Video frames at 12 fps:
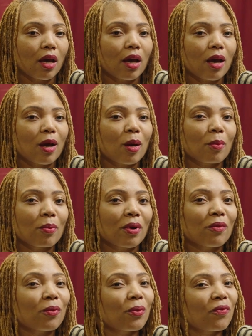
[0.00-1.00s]

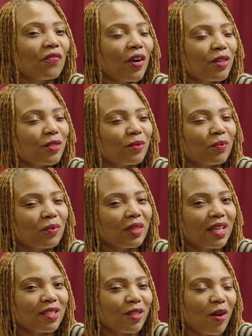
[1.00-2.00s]
But first,
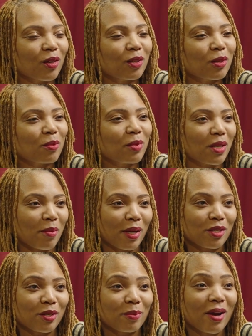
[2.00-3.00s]
let's talk a little bit
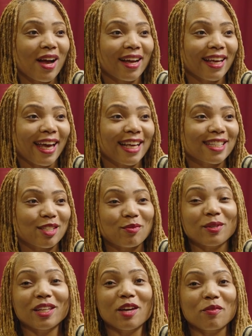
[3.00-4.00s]
about your podcast. So I'm
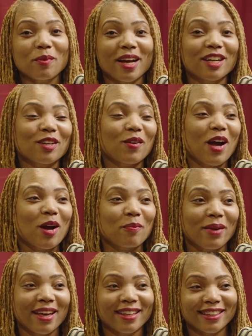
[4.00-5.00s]
going to let everybody know how I
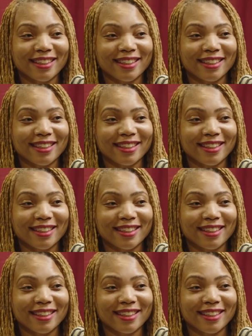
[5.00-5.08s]
met